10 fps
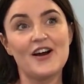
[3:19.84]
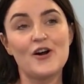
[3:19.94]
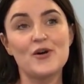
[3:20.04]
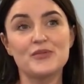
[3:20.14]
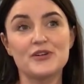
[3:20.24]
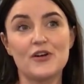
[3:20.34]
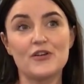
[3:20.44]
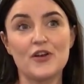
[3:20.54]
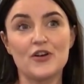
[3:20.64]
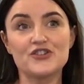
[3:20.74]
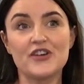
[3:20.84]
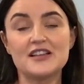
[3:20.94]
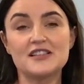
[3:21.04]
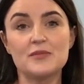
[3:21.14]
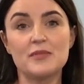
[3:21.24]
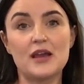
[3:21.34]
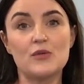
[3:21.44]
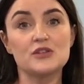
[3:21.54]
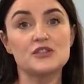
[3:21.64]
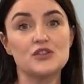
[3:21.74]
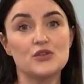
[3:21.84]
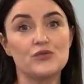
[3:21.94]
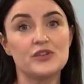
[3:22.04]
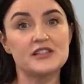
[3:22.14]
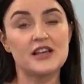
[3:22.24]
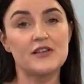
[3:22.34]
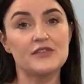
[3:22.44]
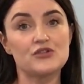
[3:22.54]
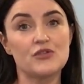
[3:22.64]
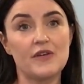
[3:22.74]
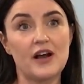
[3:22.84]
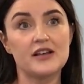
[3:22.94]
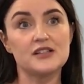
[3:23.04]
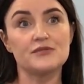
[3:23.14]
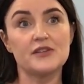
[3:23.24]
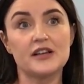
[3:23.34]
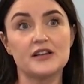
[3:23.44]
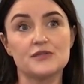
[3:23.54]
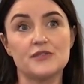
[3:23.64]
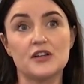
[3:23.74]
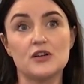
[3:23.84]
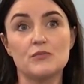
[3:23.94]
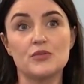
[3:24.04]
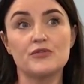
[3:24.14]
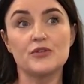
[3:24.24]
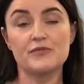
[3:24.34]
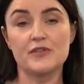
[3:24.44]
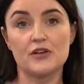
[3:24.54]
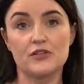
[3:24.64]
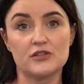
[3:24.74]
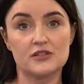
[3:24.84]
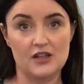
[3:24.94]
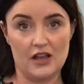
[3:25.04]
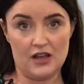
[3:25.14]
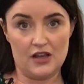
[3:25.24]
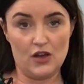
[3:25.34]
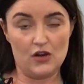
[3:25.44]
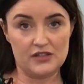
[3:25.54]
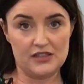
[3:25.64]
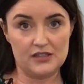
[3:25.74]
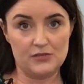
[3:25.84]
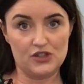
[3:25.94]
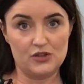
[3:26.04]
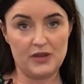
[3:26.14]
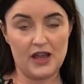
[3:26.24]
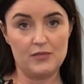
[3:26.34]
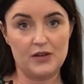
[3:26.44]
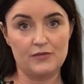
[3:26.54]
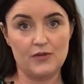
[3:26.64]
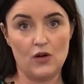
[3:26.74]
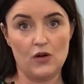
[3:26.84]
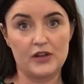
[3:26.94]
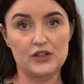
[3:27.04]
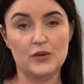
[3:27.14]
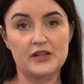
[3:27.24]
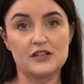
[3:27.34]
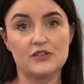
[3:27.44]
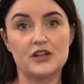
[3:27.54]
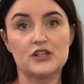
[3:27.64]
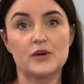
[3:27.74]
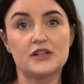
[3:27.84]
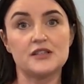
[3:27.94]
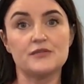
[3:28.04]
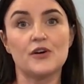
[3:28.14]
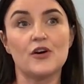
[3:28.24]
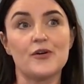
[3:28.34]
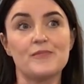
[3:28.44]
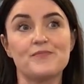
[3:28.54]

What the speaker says: Humber and North Yorkshire ICB will soon receive its revised figures for the number of referrals your system should be aiming for in 23-24.